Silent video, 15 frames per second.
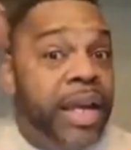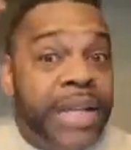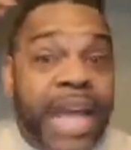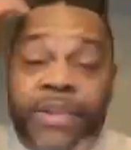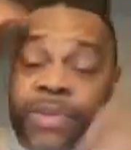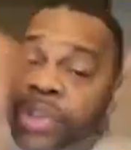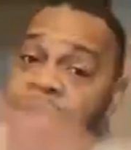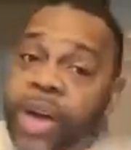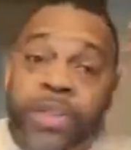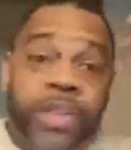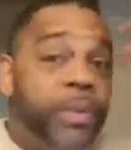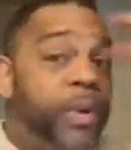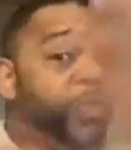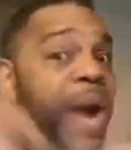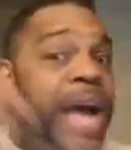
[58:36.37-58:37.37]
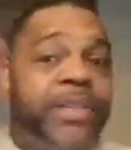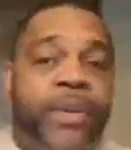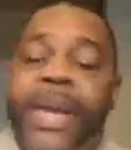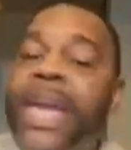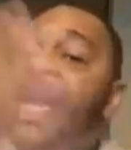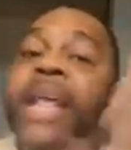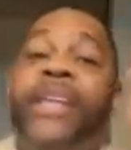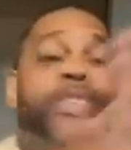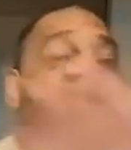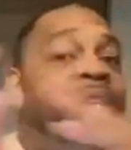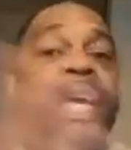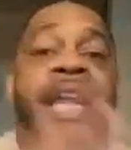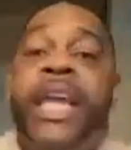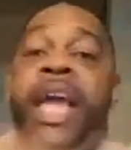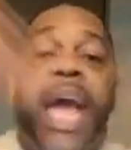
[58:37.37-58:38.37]
That's what Joseph was wrestling. He didn't
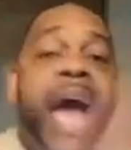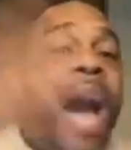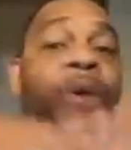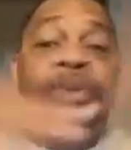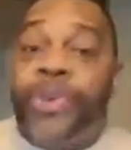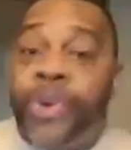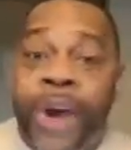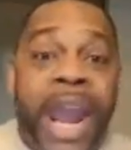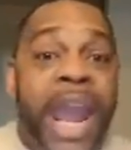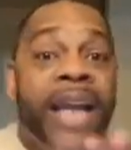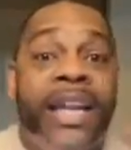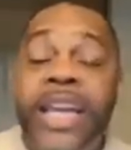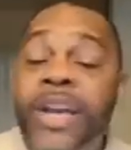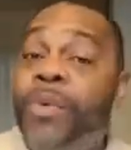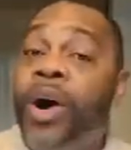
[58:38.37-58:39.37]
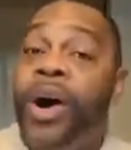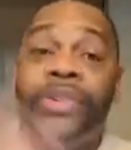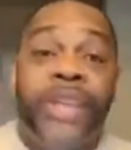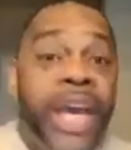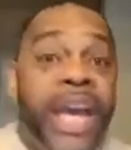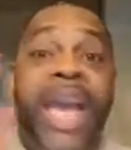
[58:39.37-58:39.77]
see how grand he was.